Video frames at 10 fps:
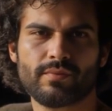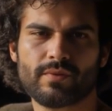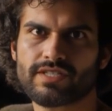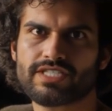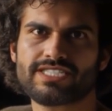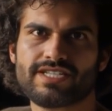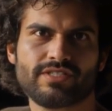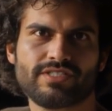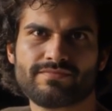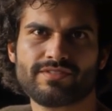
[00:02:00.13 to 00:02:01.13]
or
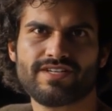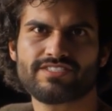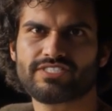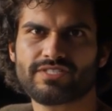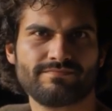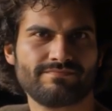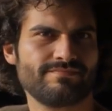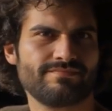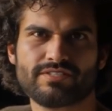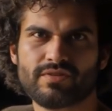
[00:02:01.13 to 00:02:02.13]
extinguishing fires.
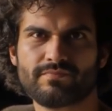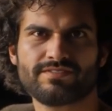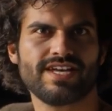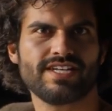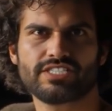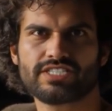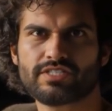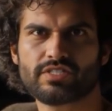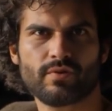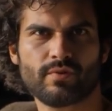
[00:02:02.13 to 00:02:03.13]
Two valves
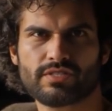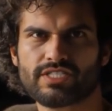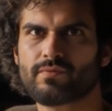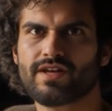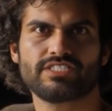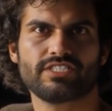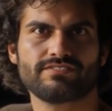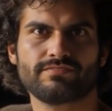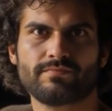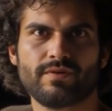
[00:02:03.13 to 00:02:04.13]
controlled the direction
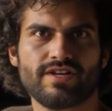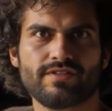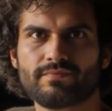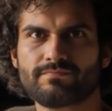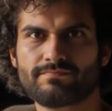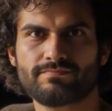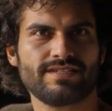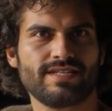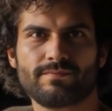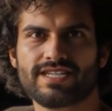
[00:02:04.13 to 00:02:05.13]
of flow,
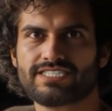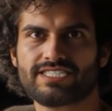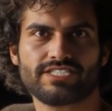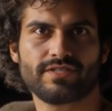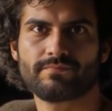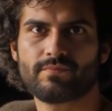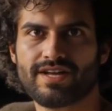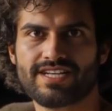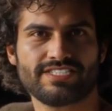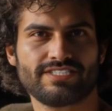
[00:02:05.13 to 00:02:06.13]
and the piston
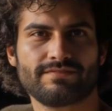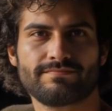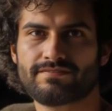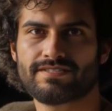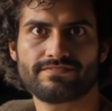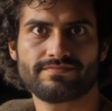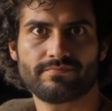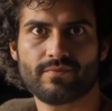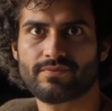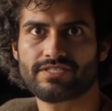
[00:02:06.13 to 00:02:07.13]
compressed and
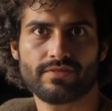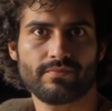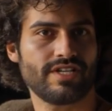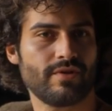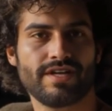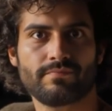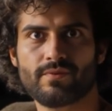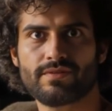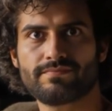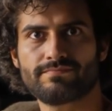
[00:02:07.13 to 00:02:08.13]
forced the liquid
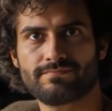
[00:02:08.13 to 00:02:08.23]
upward.